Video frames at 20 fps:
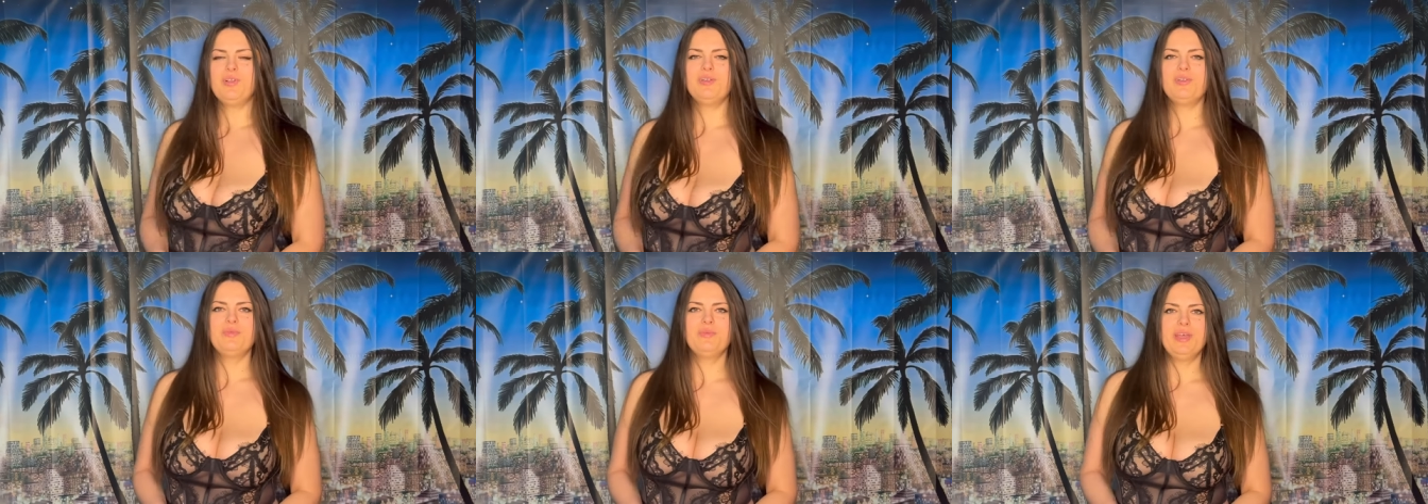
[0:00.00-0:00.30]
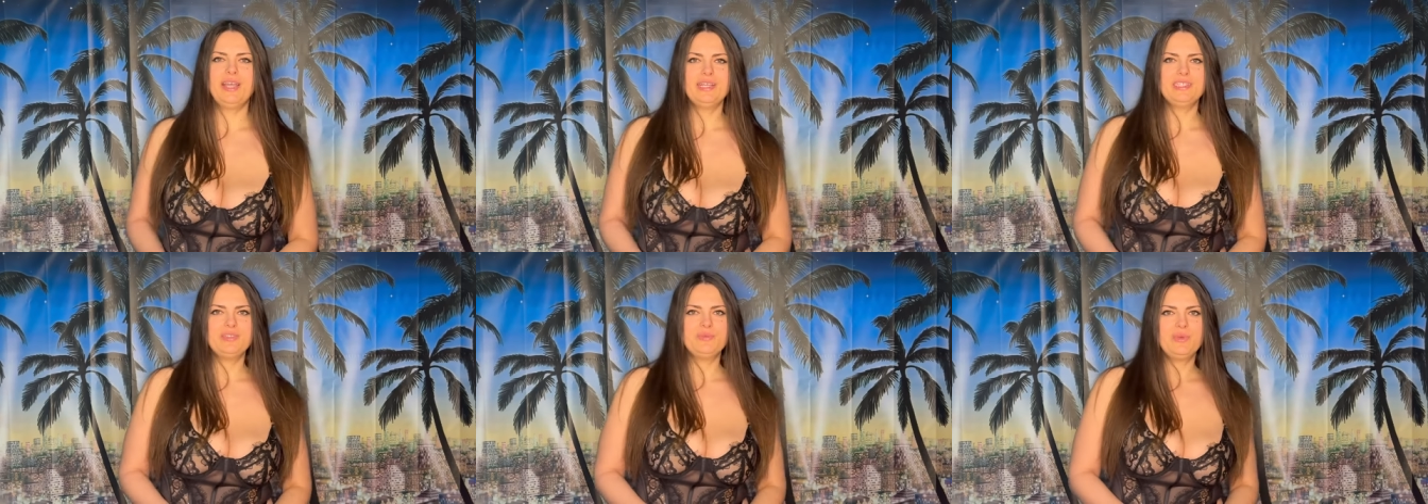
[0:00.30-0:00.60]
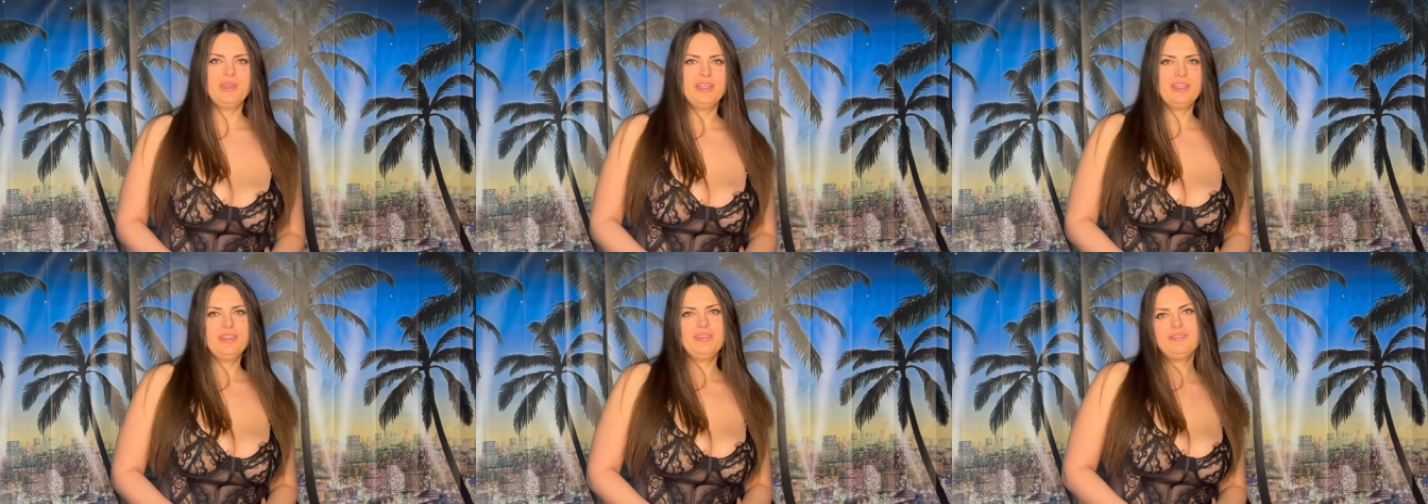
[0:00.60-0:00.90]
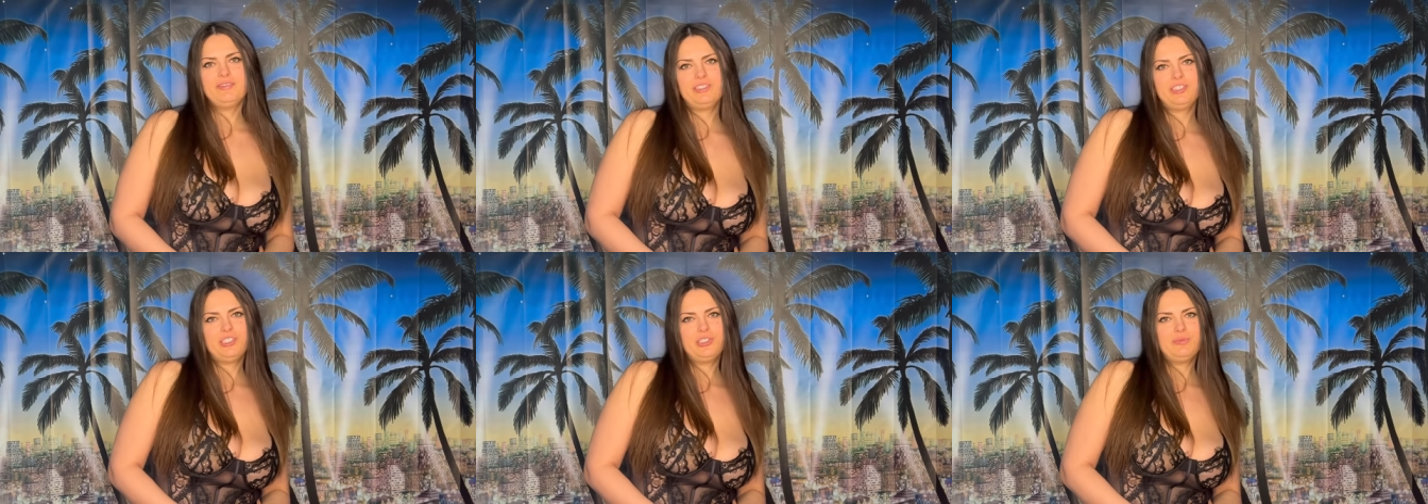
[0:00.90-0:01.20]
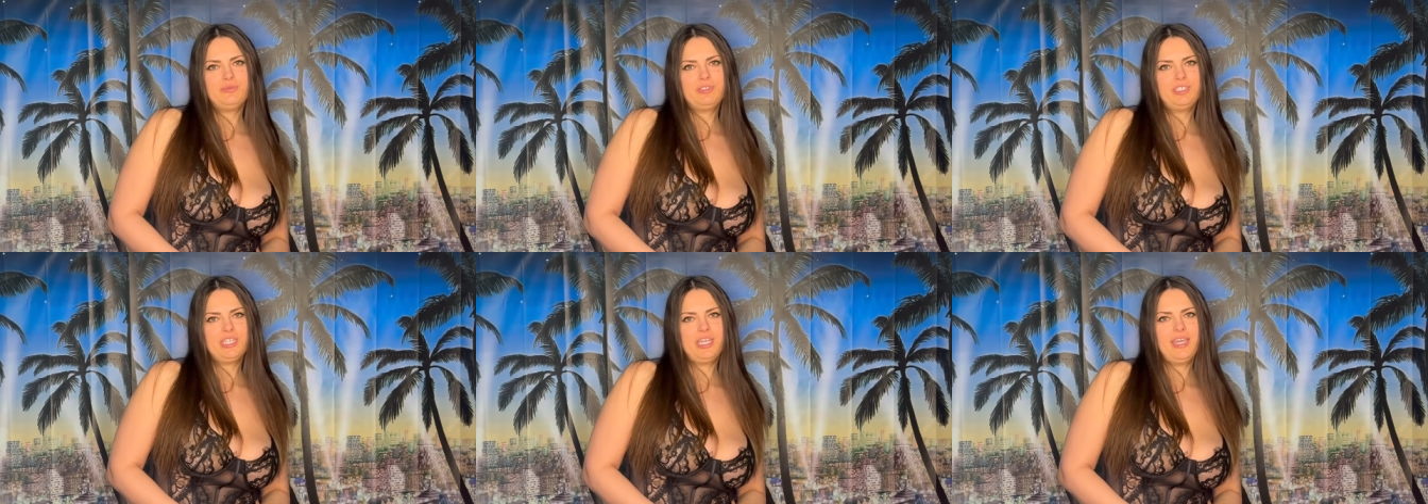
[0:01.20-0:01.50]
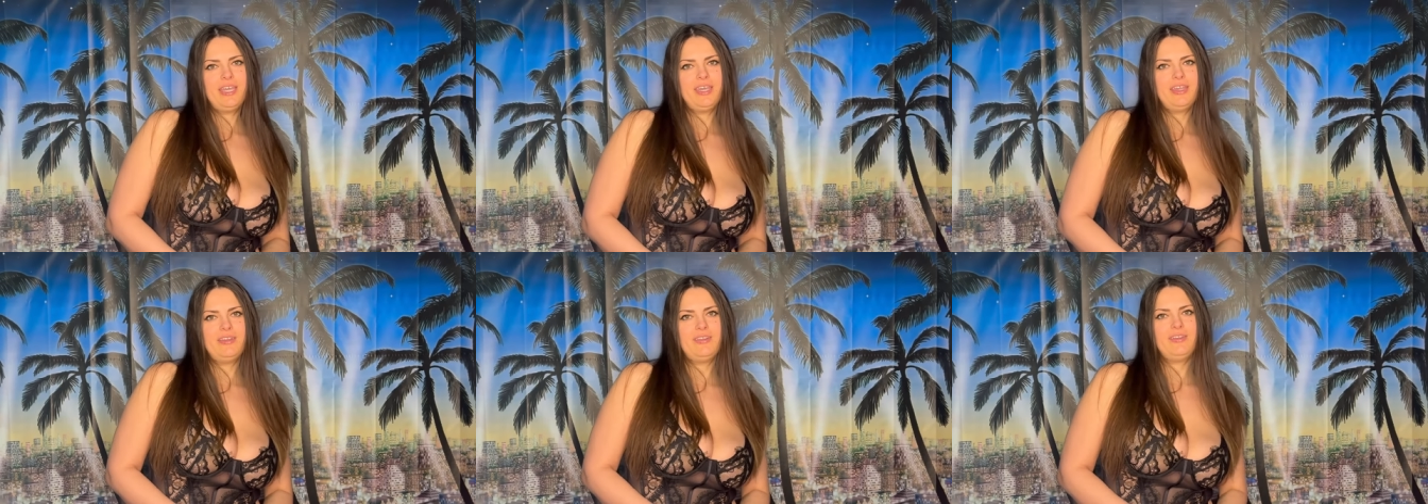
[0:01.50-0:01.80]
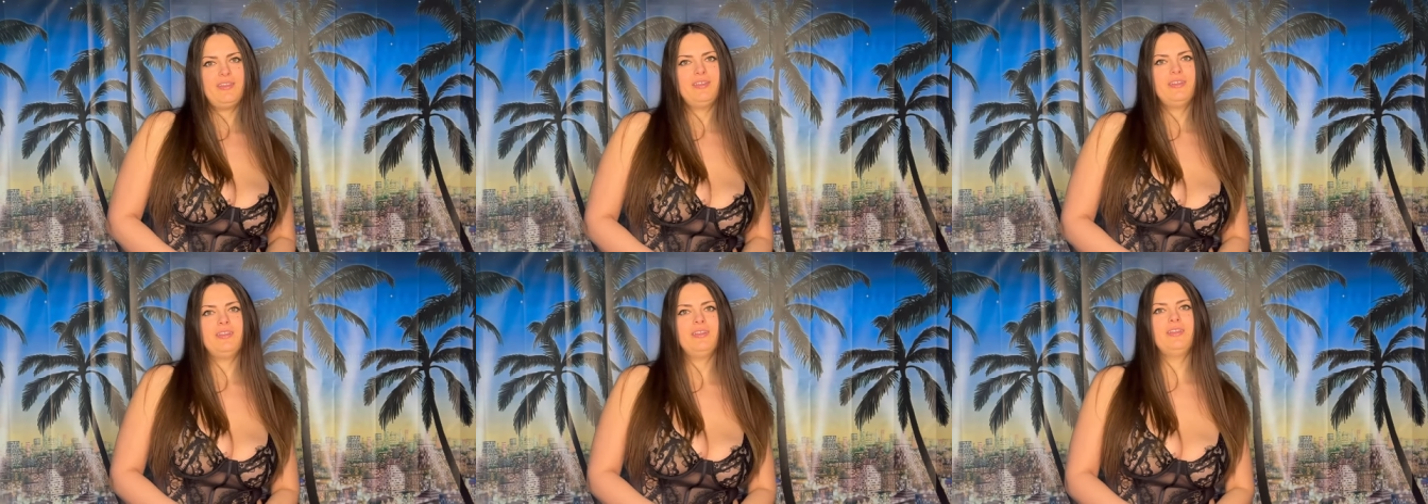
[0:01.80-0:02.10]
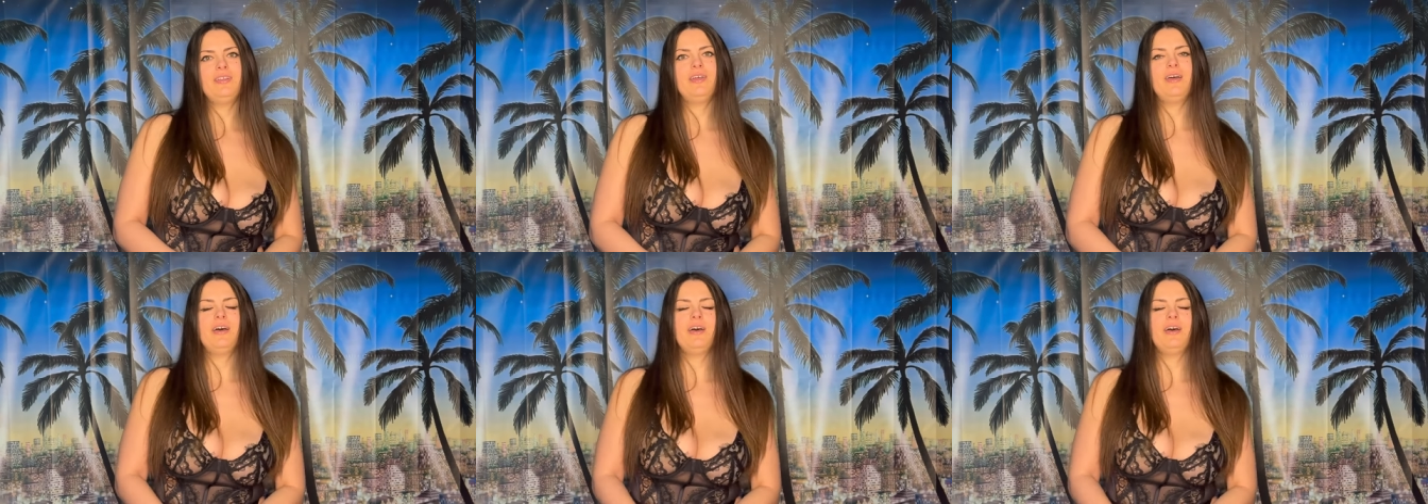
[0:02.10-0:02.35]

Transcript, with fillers: welcome back to my YouTube channel.